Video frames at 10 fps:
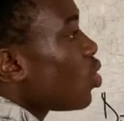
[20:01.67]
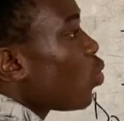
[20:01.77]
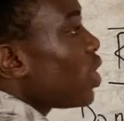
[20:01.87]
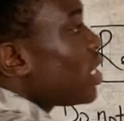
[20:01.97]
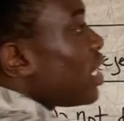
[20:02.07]

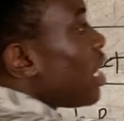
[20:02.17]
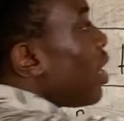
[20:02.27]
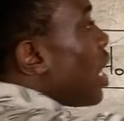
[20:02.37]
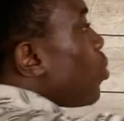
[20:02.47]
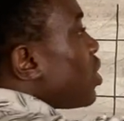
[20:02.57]
when the null
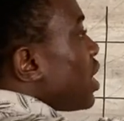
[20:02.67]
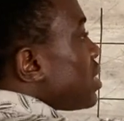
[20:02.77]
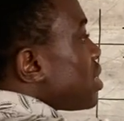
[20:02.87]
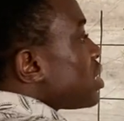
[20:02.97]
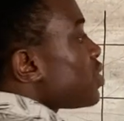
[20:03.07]

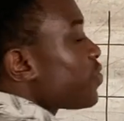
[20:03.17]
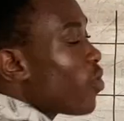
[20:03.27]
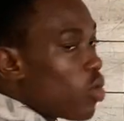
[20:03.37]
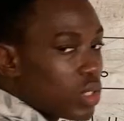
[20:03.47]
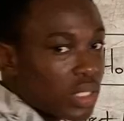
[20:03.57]
hypothesis is
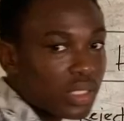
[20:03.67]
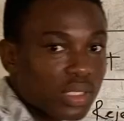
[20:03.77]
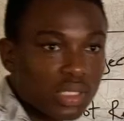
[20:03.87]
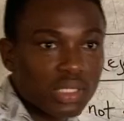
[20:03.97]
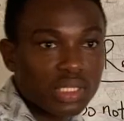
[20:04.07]
false,
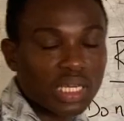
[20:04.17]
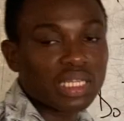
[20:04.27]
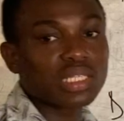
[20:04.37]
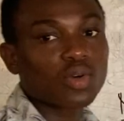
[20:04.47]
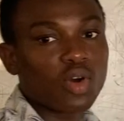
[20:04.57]
then
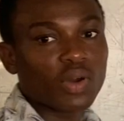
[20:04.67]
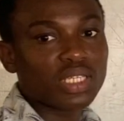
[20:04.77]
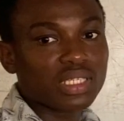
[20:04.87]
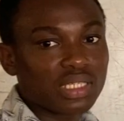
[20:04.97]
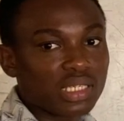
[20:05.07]
it's a
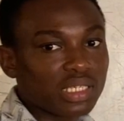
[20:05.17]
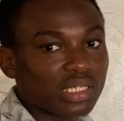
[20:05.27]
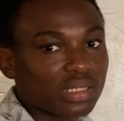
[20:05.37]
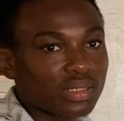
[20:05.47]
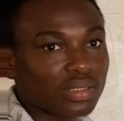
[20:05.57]
correct decision.
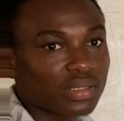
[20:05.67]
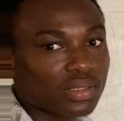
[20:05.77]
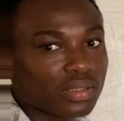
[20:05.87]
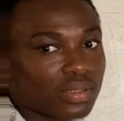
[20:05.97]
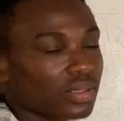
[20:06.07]

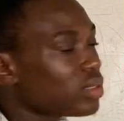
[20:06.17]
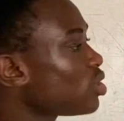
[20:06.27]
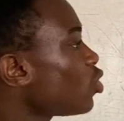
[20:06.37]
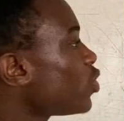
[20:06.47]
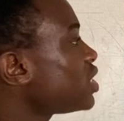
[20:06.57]

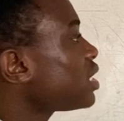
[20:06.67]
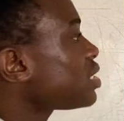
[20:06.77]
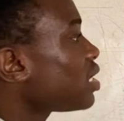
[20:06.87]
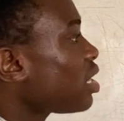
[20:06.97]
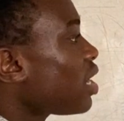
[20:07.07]
We reject
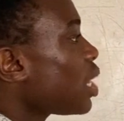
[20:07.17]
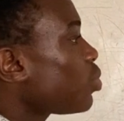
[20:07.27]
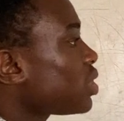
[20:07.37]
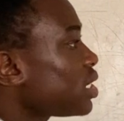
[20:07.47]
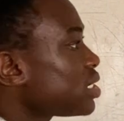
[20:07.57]
the null
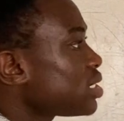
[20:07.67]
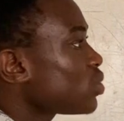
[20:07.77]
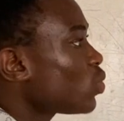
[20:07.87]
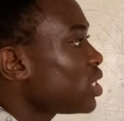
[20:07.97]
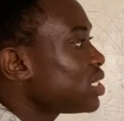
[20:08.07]
hypothesis
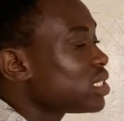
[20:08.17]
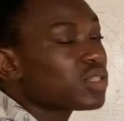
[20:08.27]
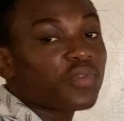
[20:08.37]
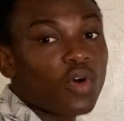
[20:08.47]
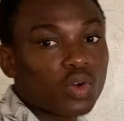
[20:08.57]
when it is
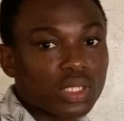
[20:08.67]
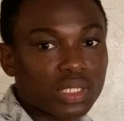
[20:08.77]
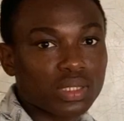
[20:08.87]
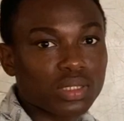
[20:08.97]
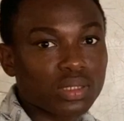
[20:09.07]
false.
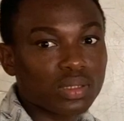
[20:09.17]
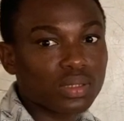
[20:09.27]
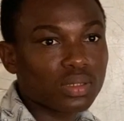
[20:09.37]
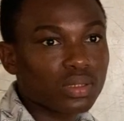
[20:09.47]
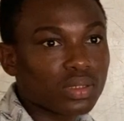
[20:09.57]

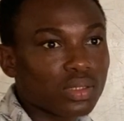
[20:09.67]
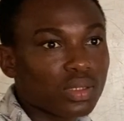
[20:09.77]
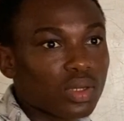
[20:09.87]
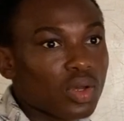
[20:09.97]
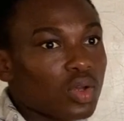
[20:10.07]

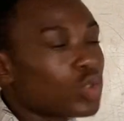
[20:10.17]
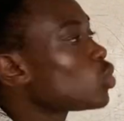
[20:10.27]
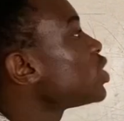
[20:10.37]
So